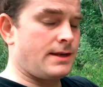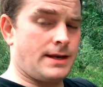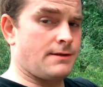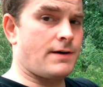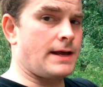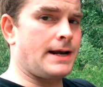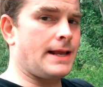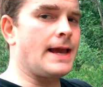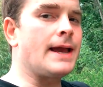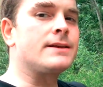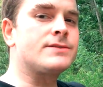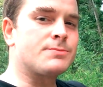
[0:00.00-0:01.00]
didn't find
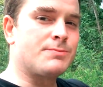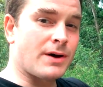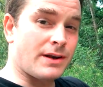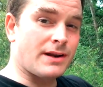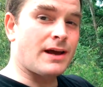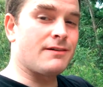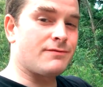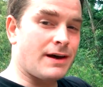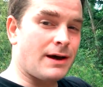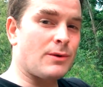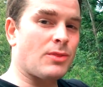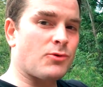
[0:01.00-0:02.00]
any eggs, but I've
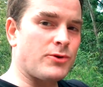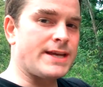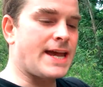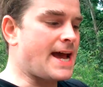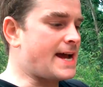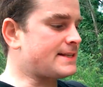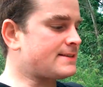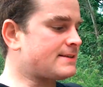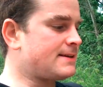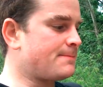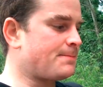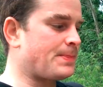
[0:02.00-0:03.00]
found three
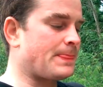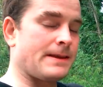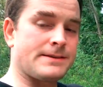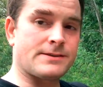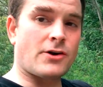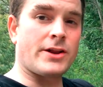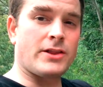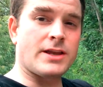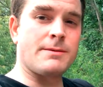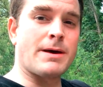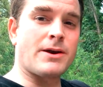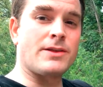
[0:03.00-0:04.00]
cats. This is already
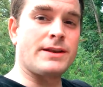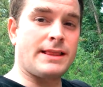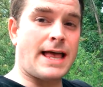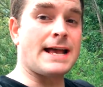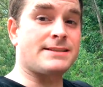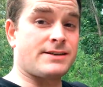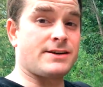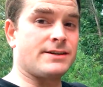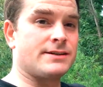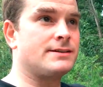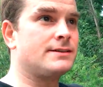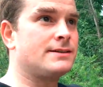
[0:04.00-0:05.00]
looking better than last
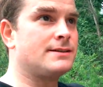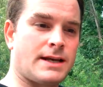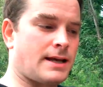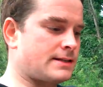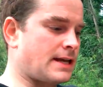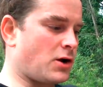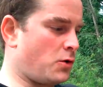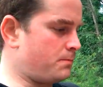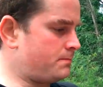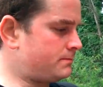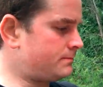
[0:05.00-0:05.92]
year. Let's head home.